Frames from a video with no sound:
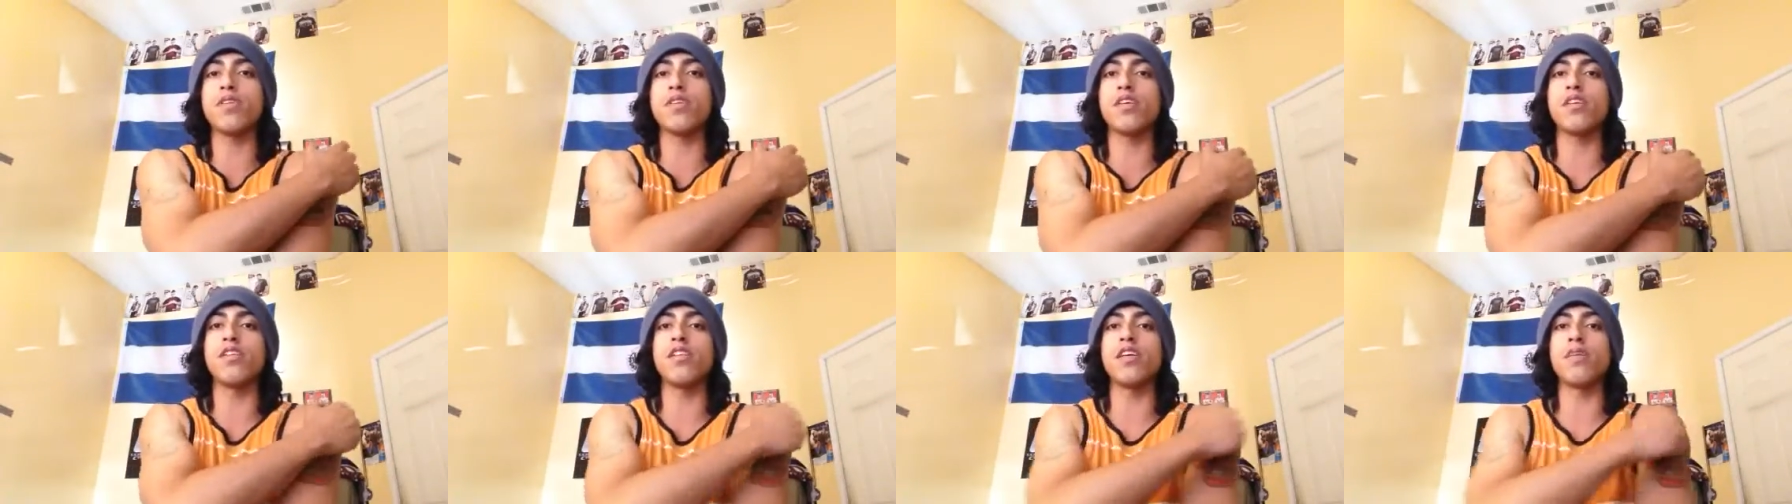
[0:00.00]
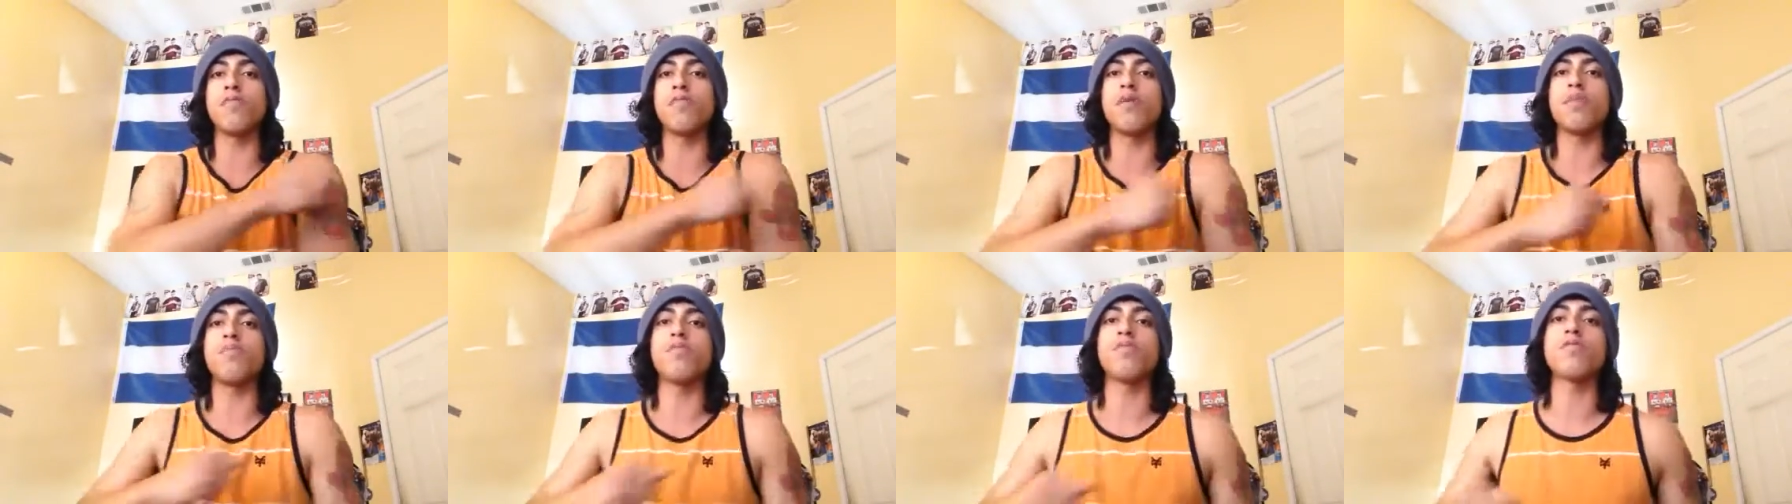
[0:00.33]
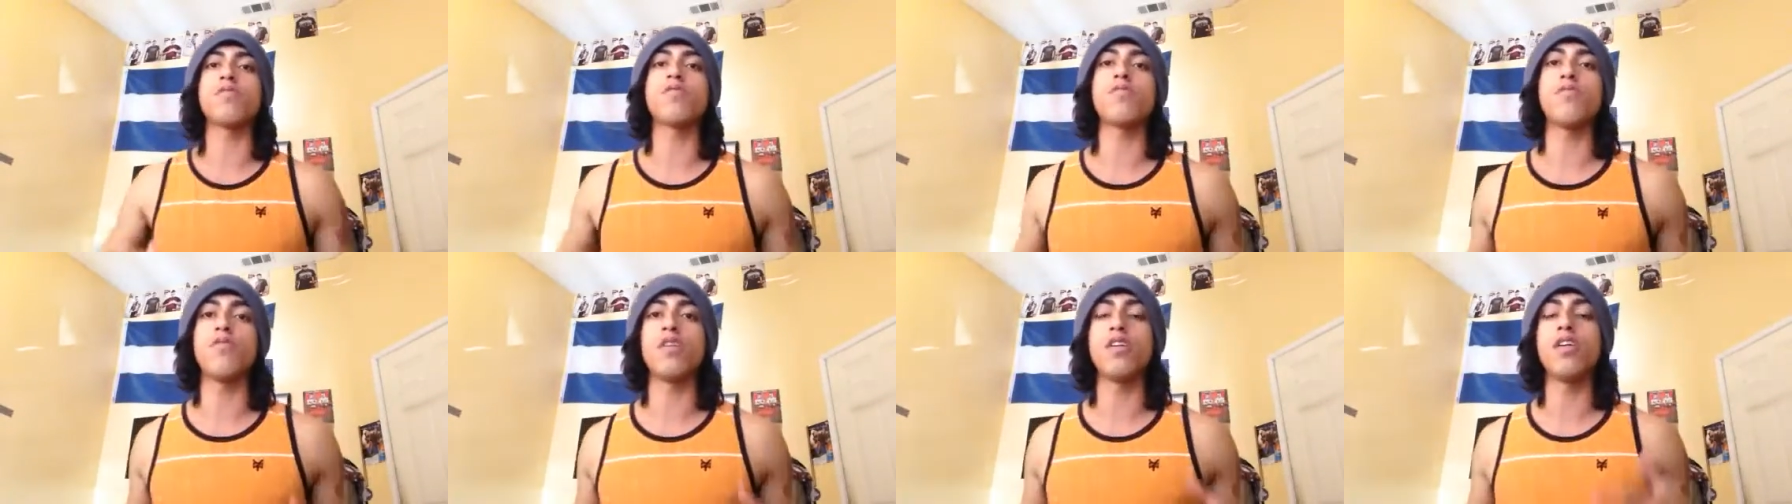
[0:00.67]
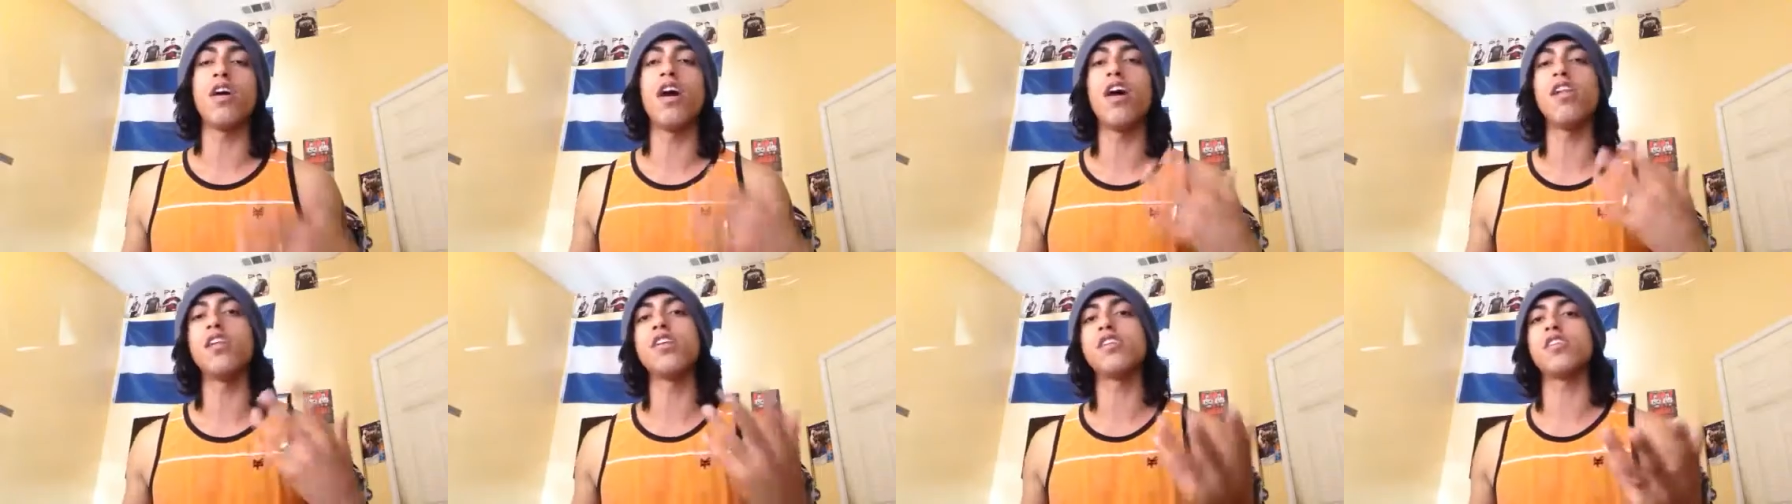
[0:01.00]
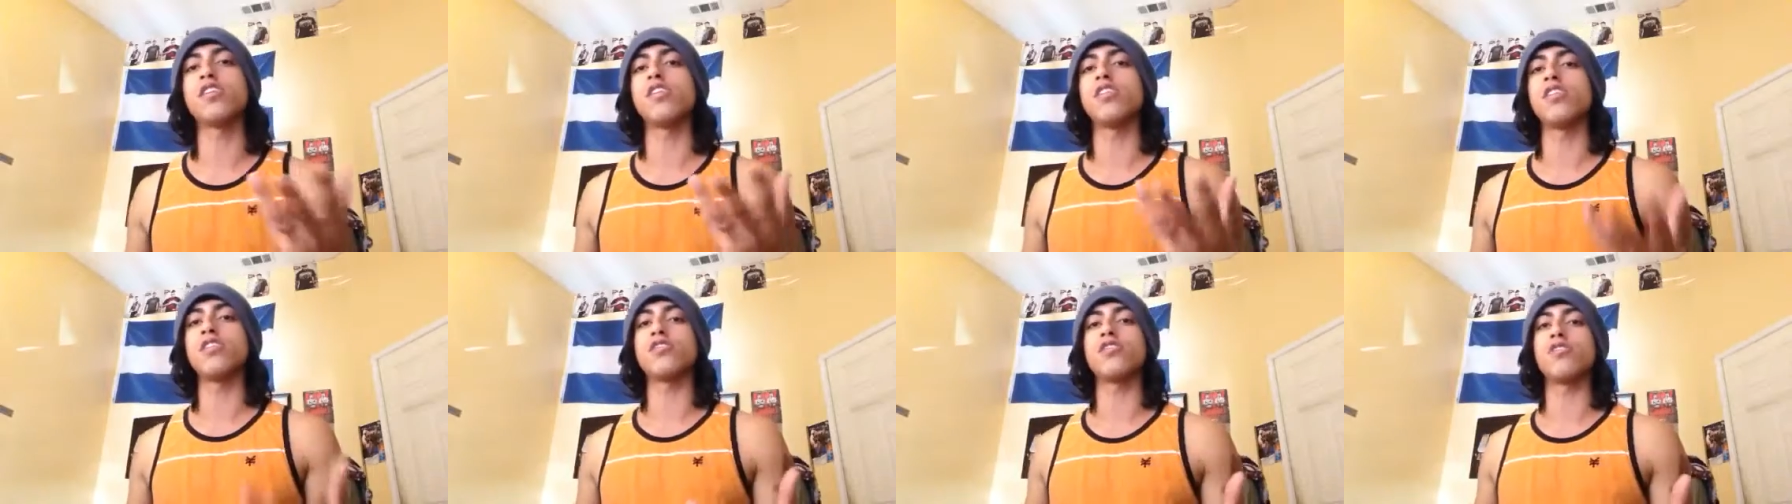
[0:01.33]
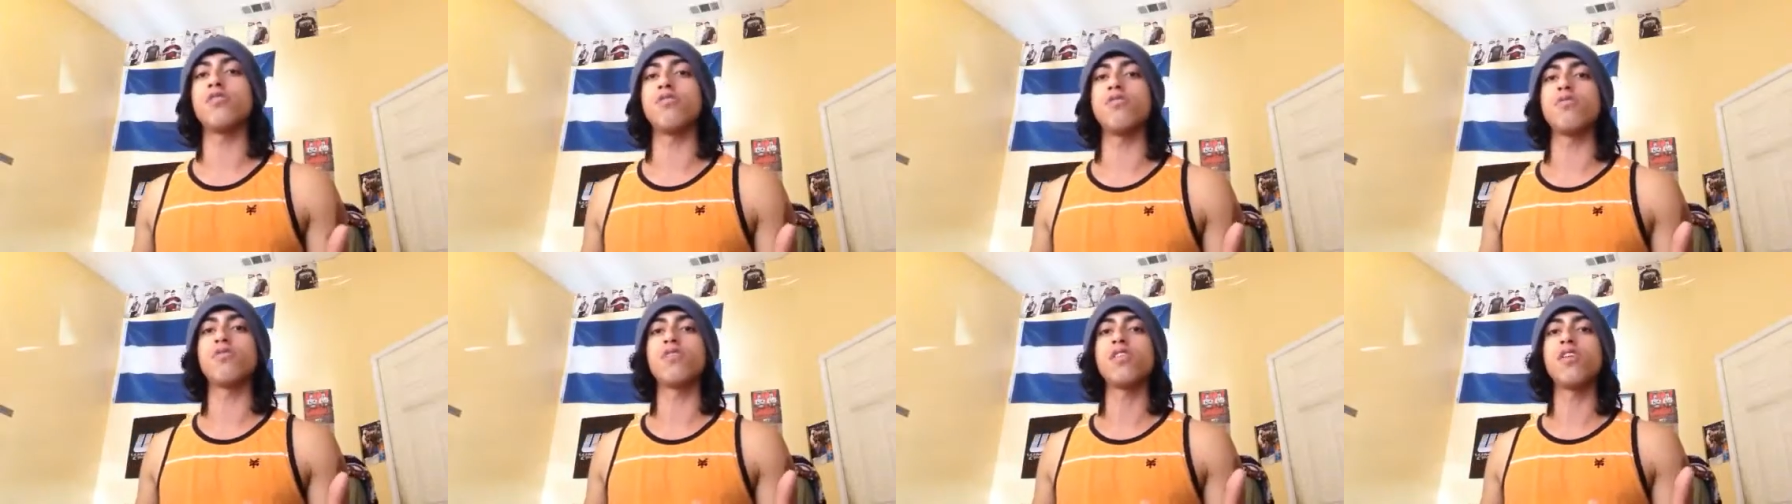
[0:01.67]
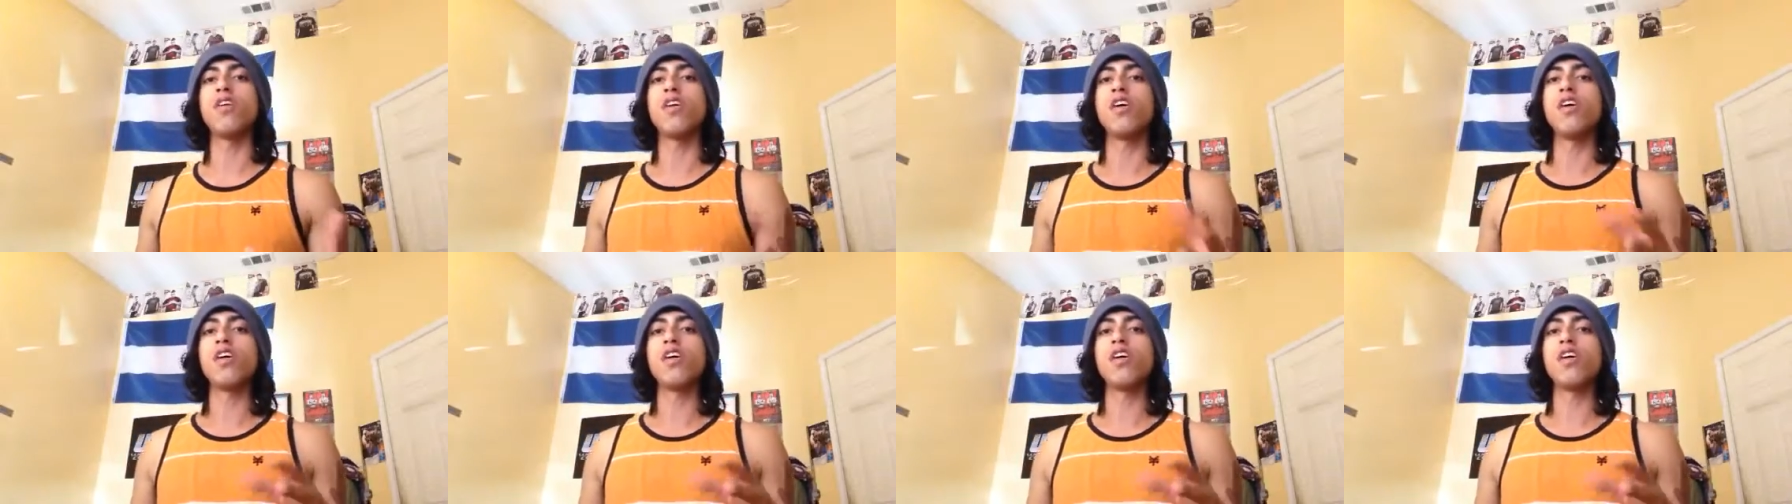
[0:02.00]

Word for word: but to lead people to a knowledge of the truth